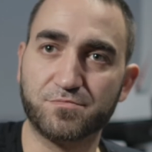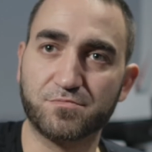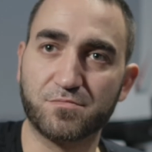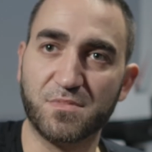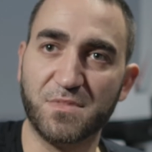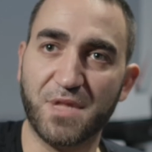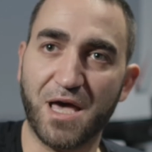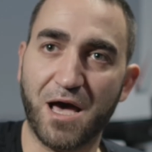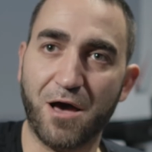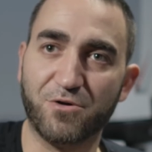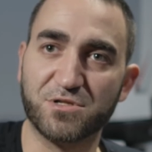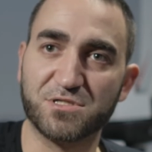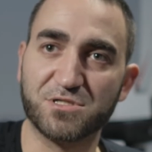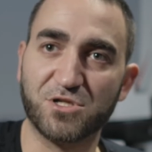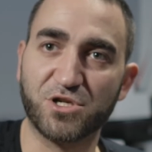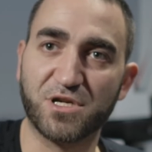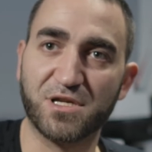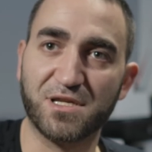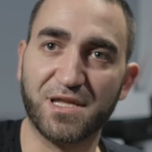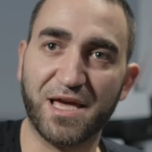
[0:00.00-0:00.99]
Now it's
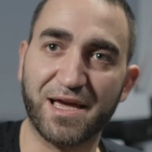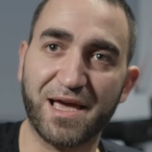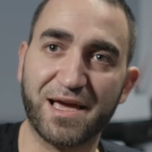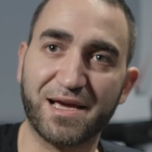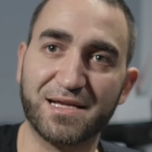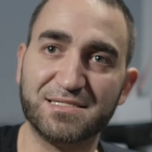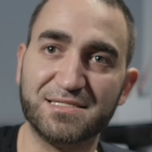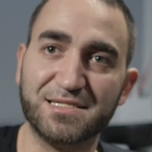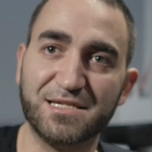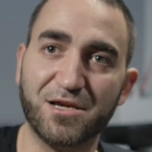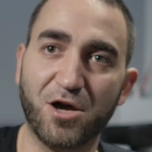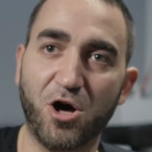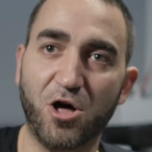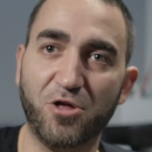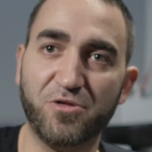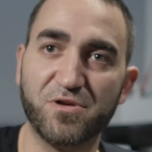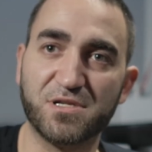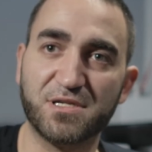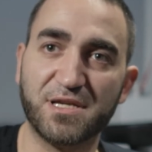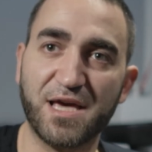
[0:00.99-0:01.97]
looking like I can see all
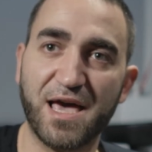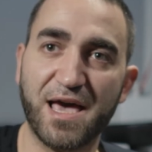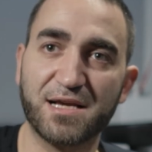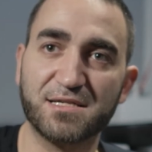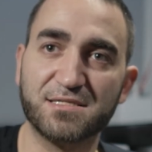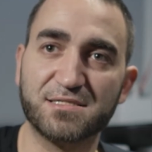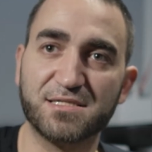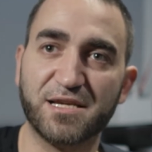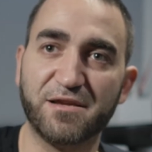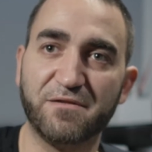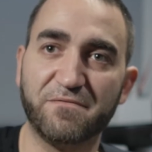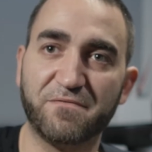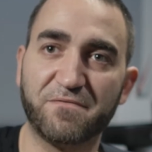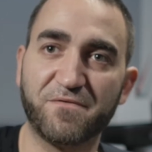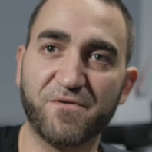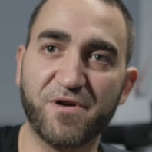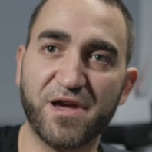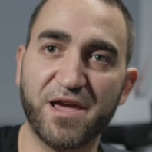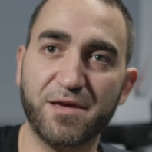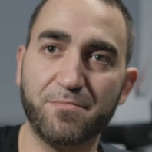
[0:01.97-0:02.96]
the text in
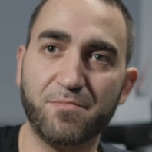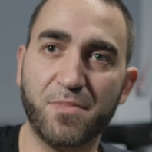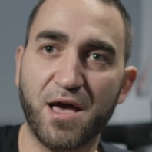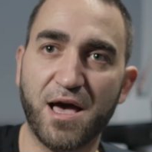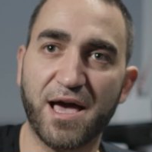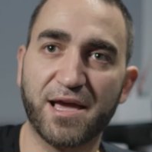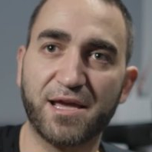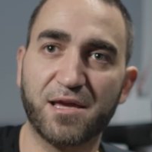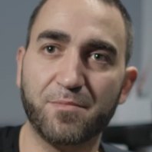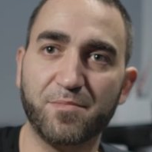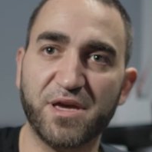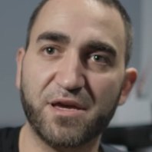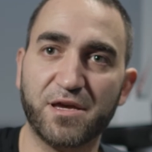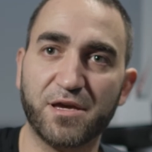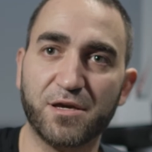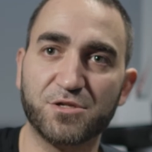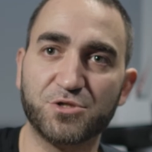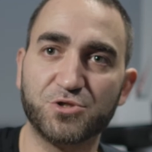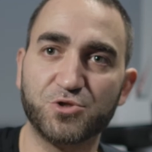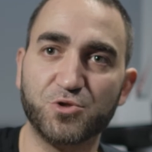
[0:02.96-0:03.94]
frame. I can make
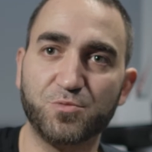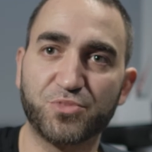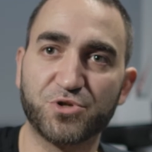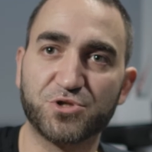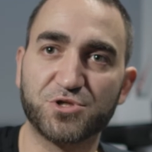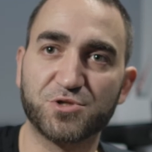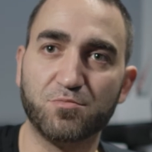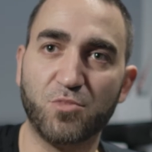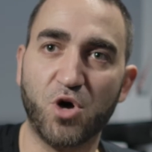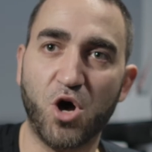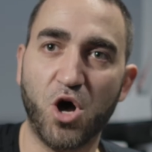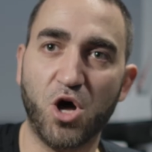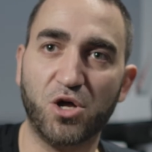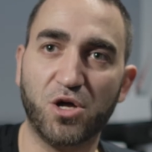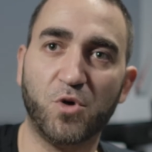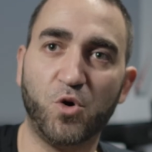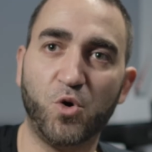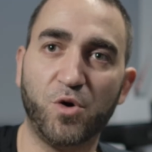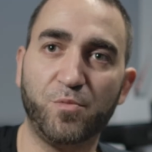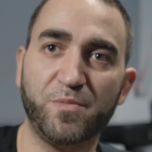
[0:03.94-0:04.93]
it super small.
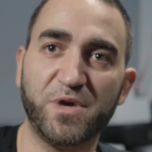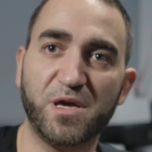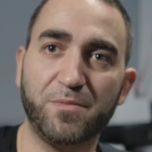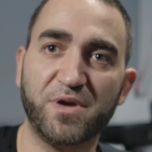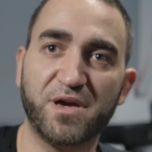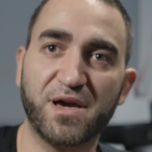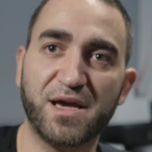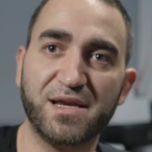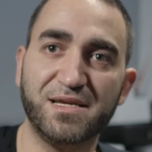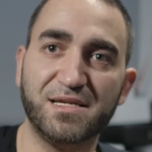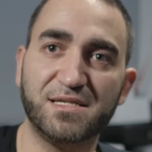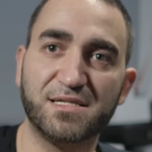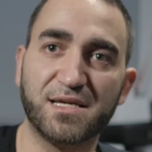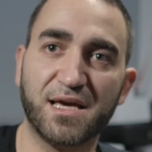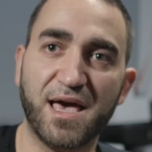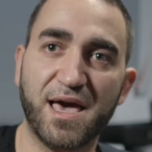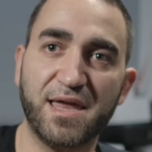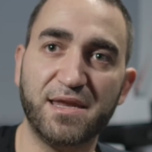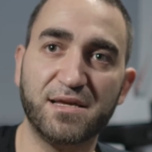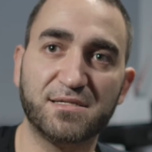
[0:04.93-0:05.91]
Oh, maybe I need to
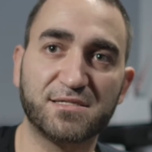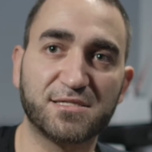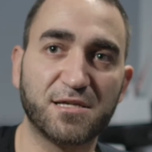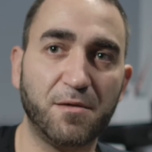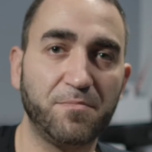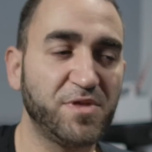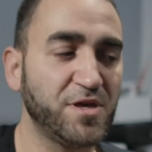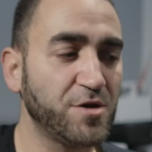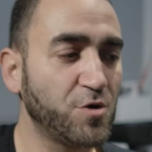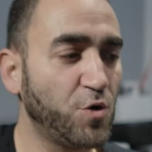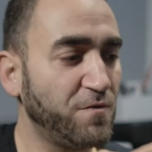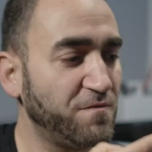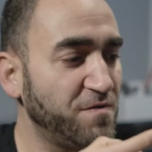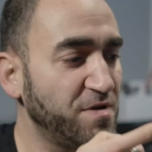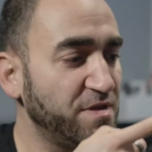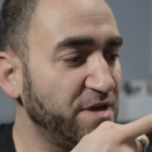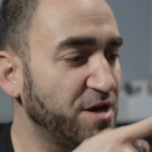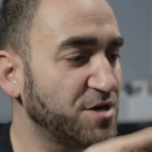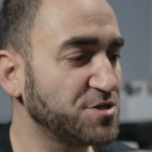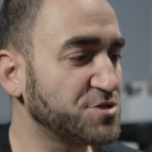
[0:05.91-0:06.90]
edit something over
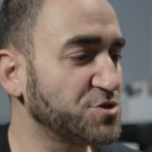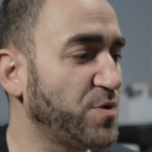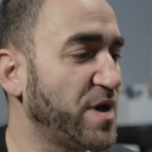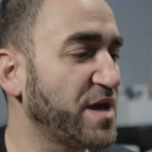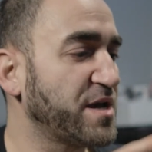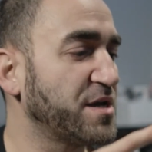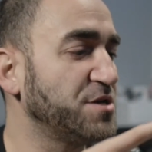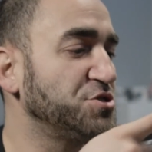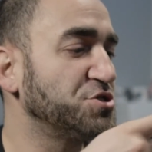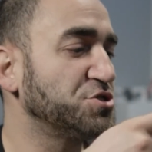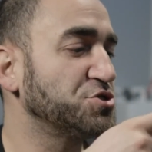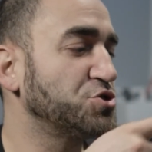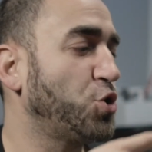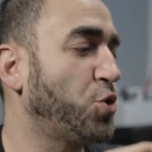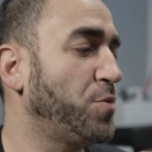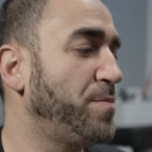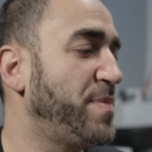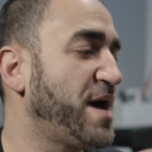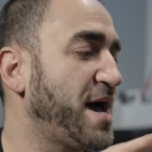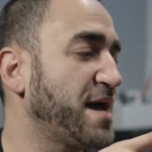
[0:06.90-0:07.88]
there, so I can just go
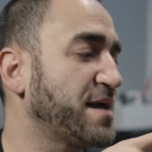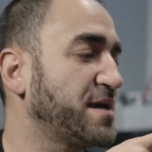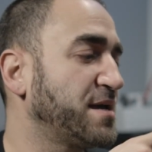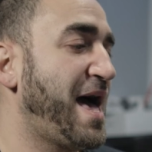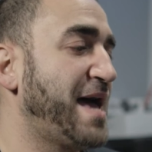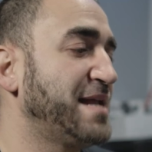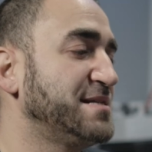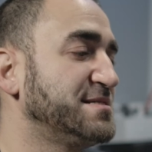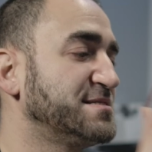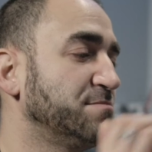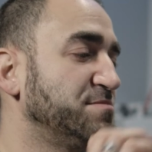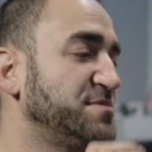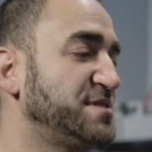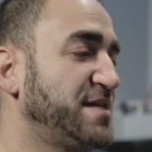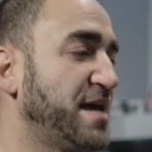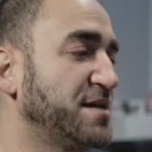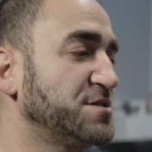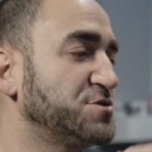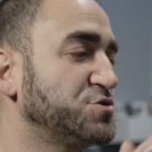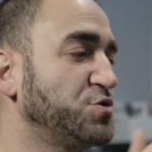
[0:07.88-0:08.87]
back, add some
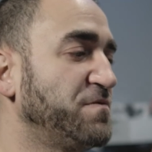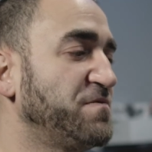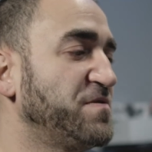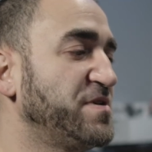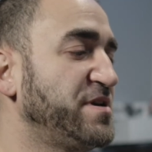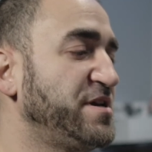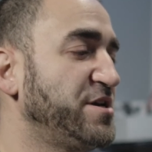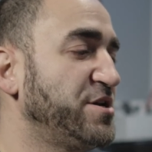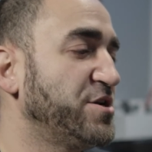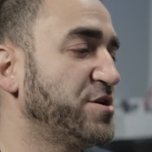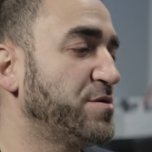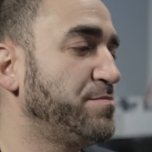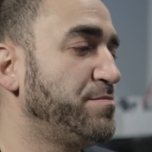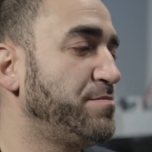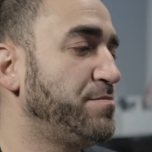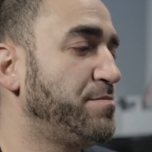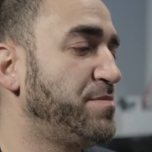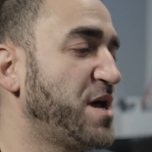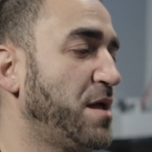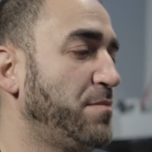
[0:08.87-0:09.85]
text over here,
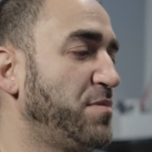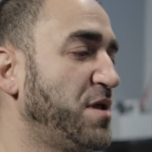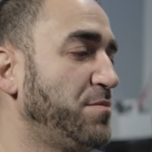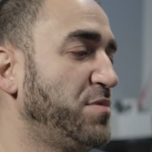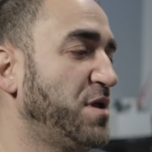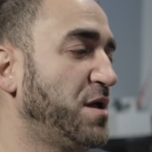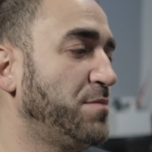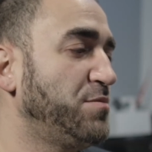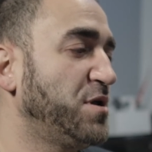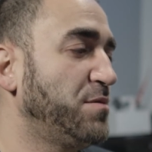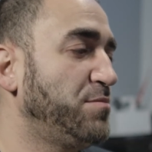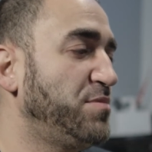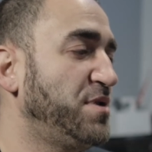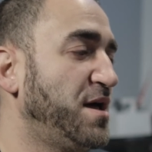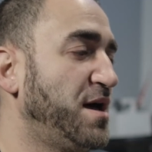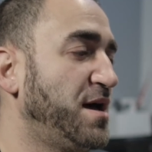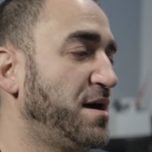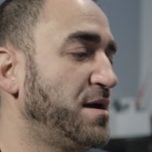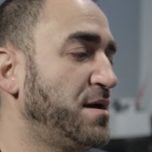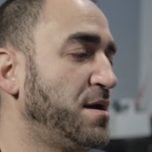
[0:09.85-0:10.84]
blah, blah, blah, blah,
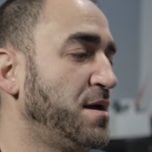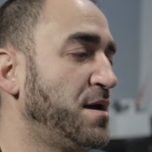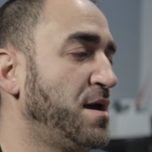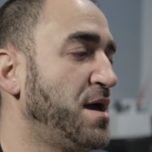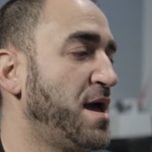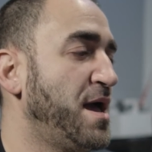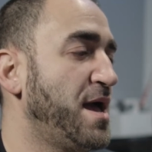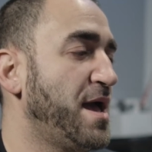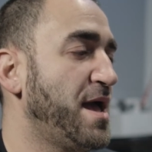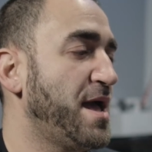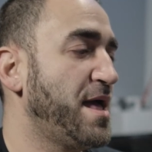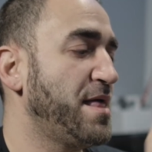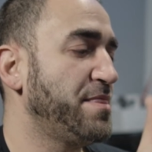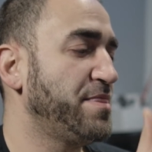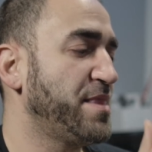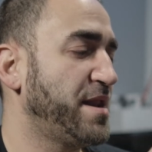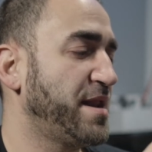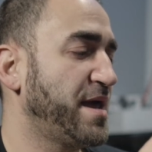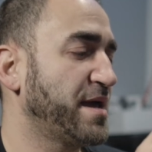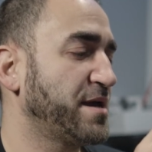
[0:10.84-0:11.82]
blah. And
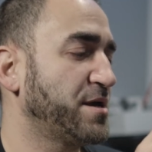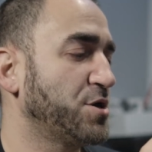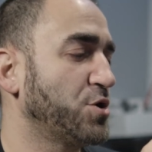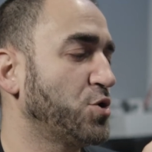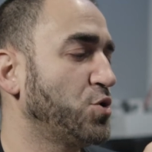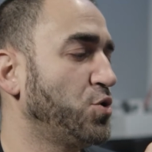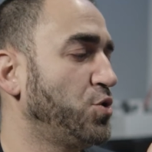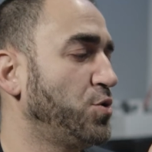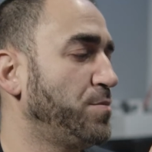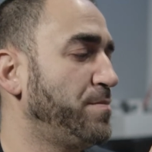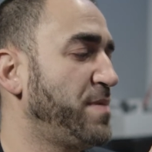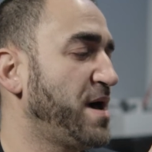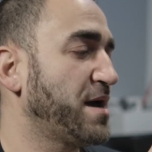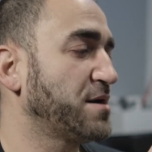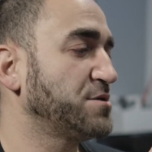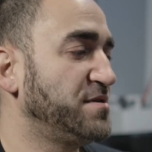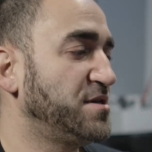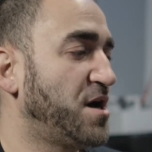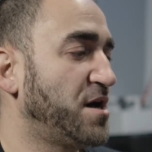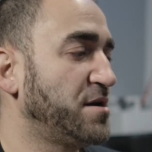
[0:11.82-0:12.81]
then I can go
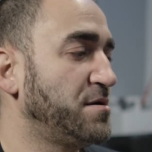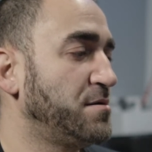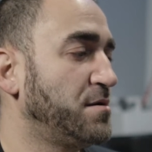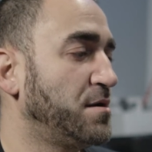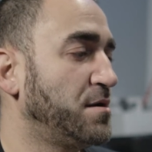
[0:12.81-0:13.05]
back, done.